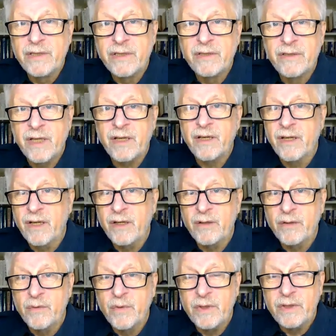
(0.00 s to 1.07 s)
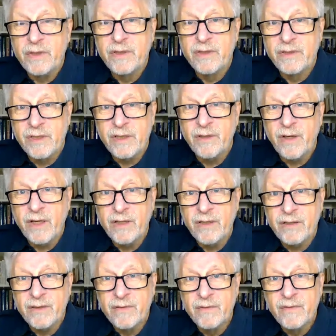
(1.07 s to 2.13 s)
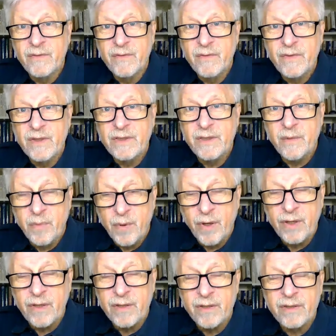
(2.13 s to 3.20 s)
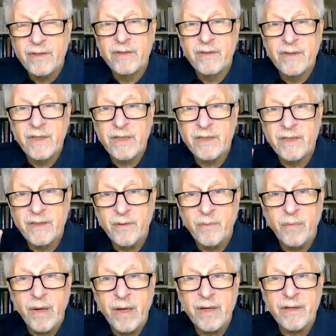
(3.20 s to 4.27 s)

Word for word: Heavy metals, they are best taken out with zeolite.